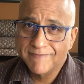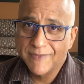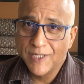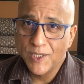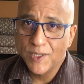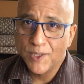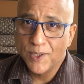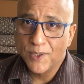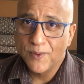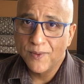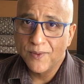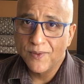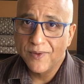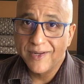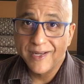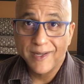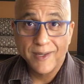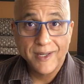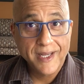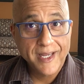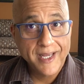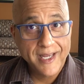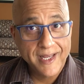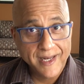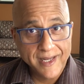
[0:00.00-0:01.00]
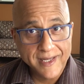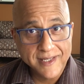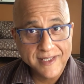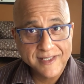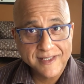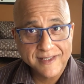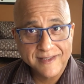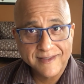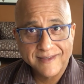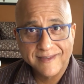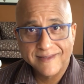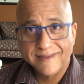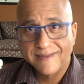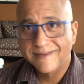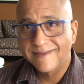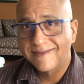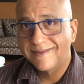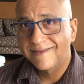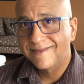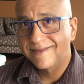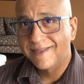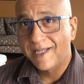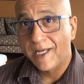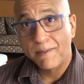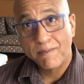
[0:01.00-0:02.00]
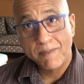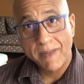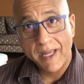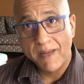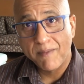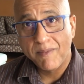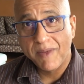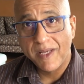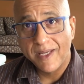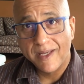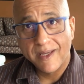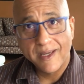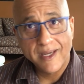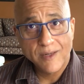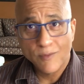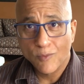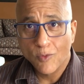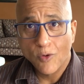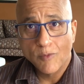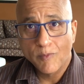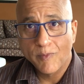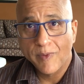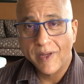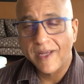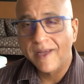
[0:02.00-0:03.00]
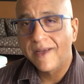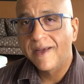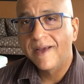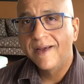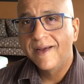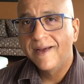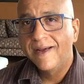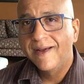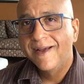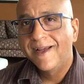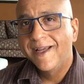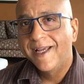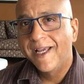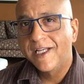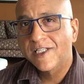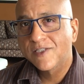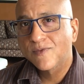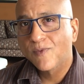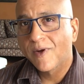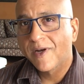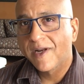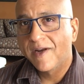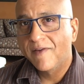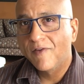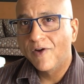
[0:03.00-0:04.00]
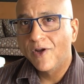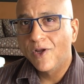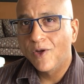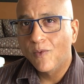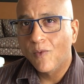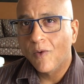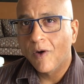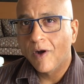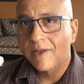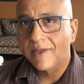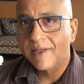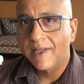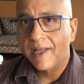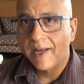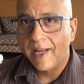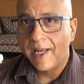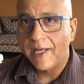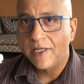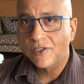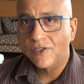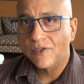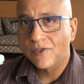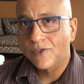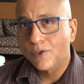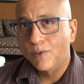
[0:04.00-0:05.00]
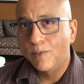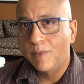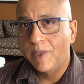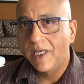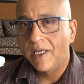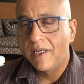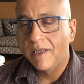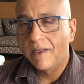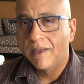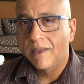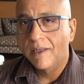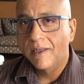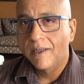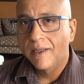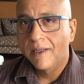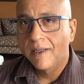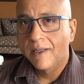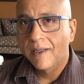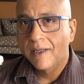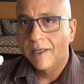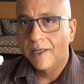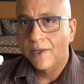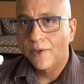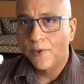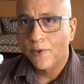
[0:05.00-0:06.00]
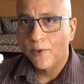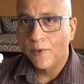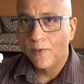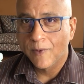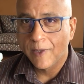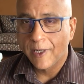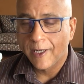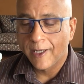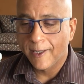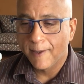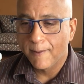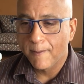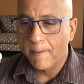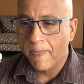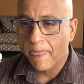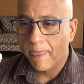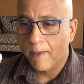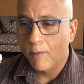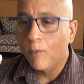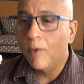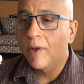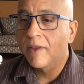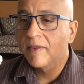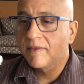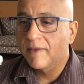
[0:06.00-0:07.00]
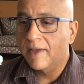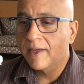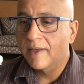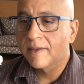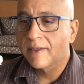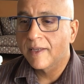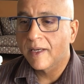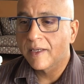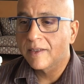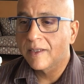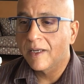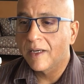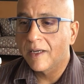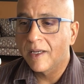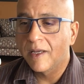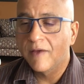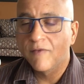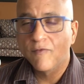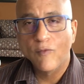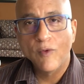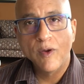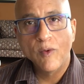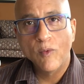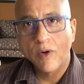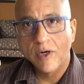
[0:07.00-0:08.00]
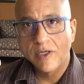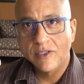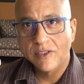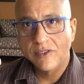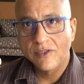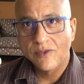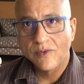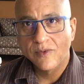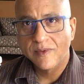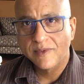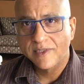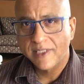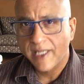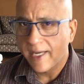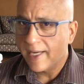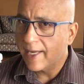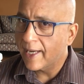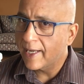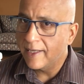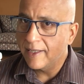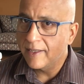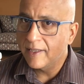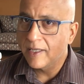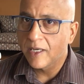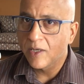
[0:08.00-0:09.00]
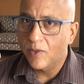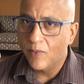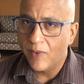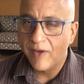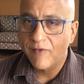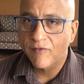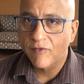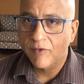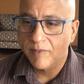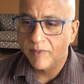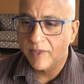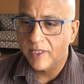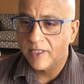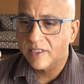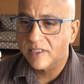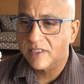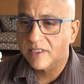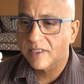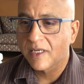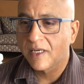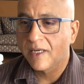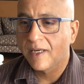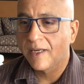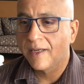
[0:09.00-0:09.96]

It is. It may be. It won't be. It's whatever you want that angel to be. The one thing that, if we were to take anything away from this